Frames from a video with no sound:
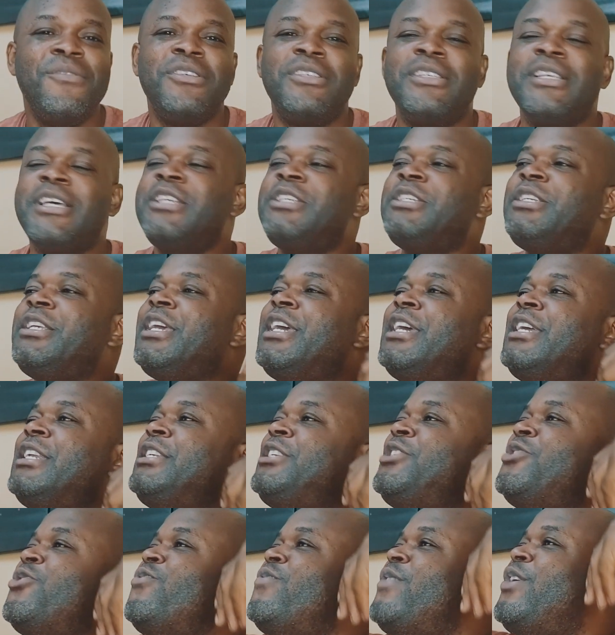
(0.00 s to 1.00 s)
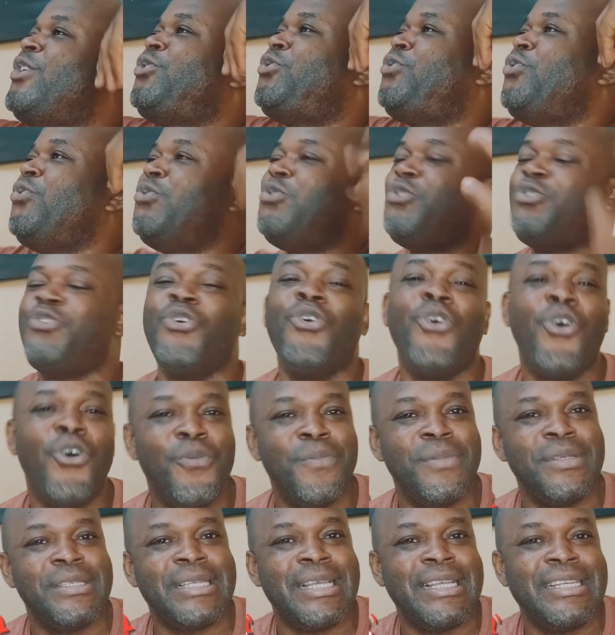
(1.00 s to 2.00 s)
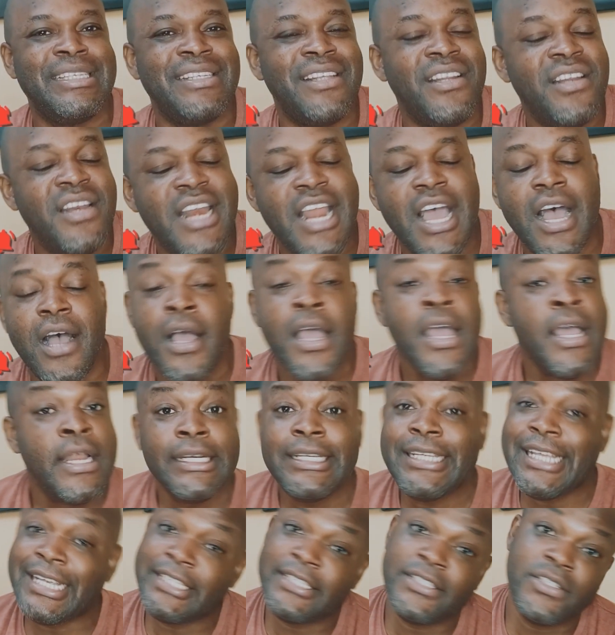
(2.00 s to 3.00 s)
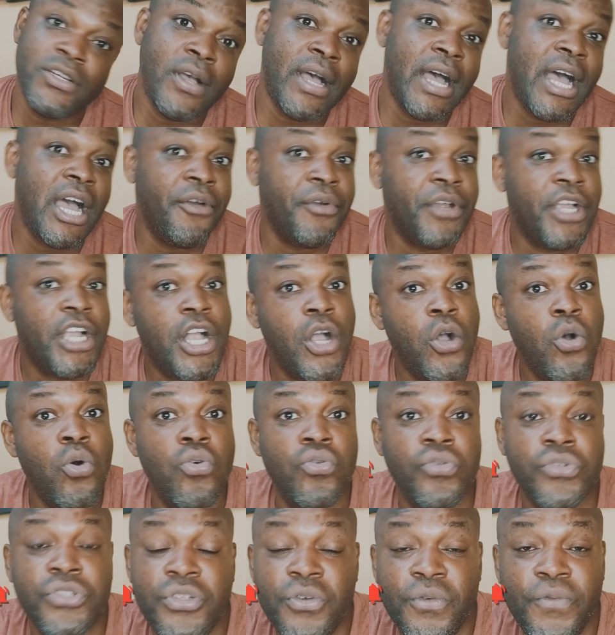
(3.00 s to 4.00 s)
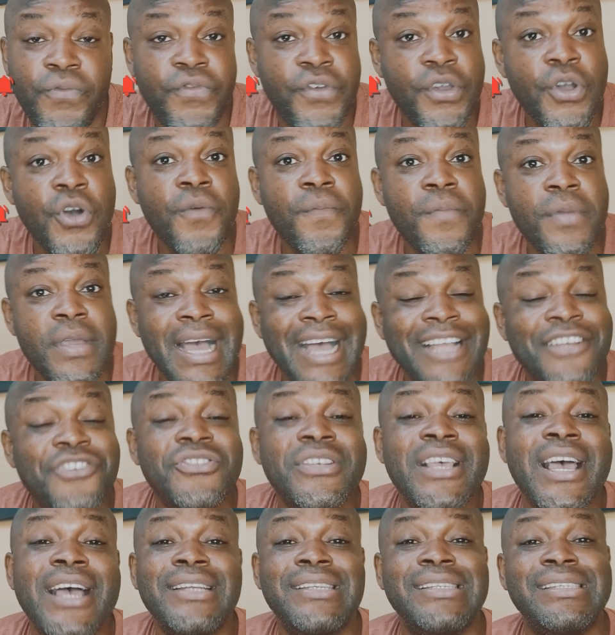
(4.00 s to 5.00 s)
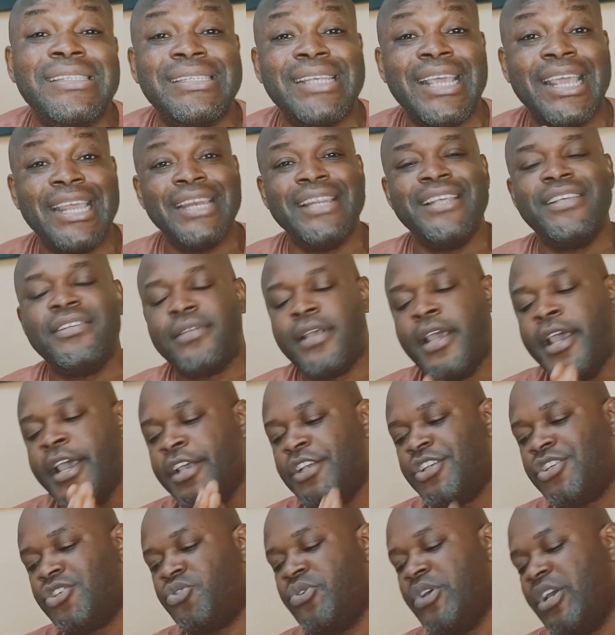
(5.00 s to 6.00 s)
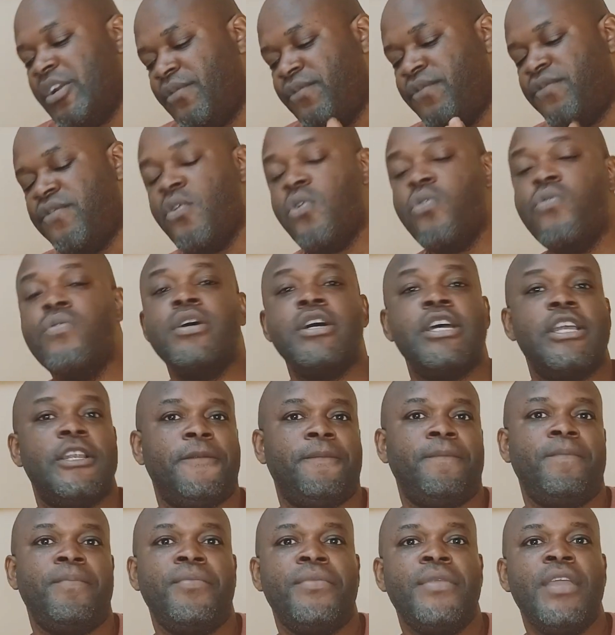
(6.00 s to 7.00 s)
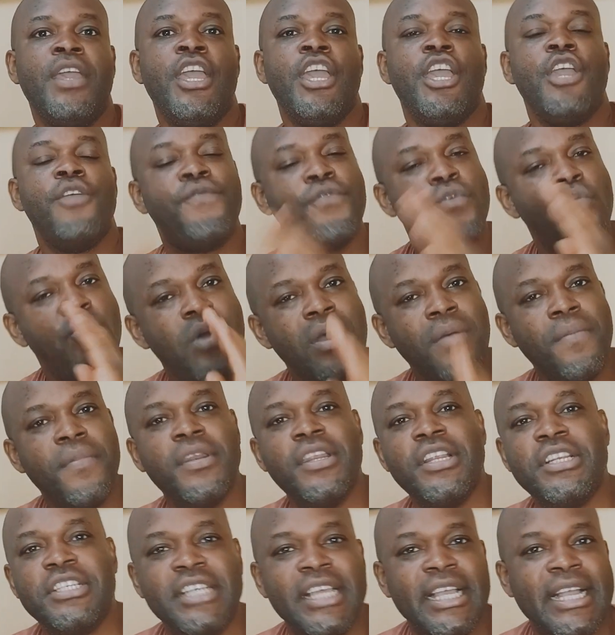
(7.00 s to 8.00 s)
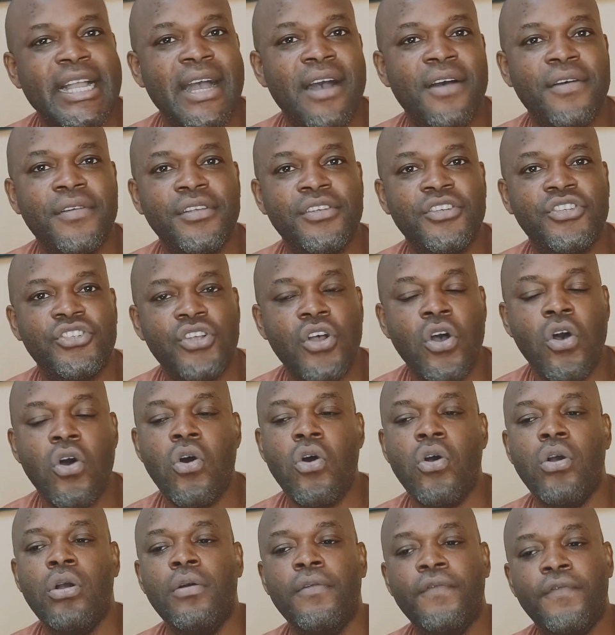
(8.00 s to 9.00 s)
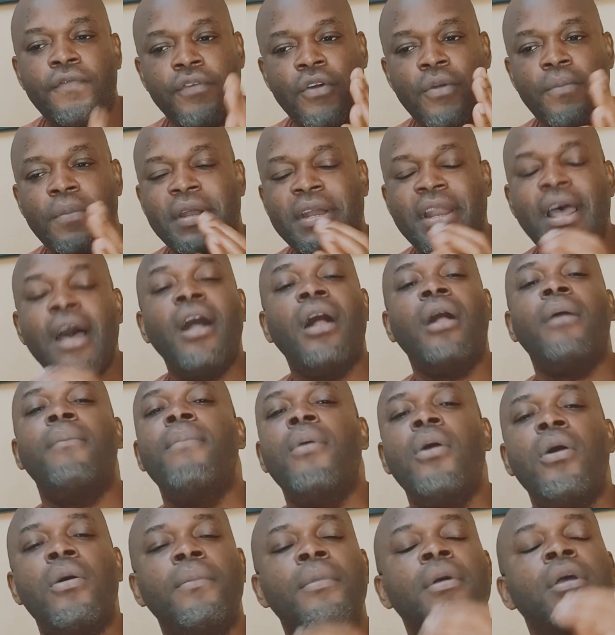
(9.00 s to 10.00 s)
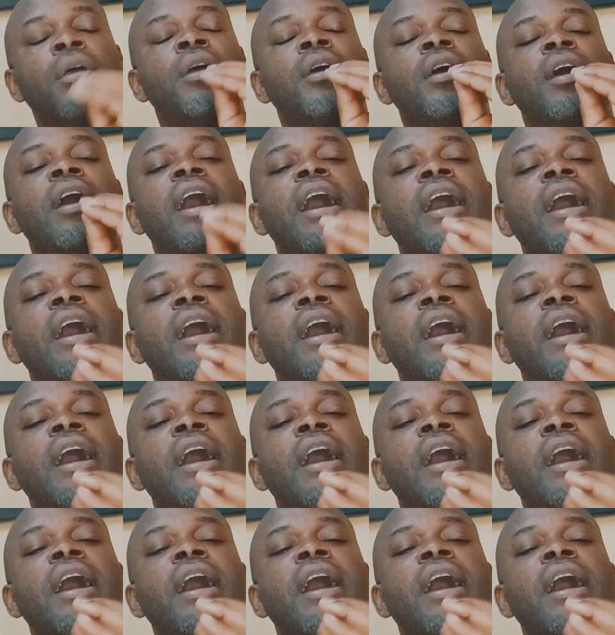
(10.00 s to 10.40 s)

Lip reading: Mr. JJ over show, Mr. J. No, that's not how it goes. You feel me? I just had to say this straightforward. If you want me to check out a song from an album,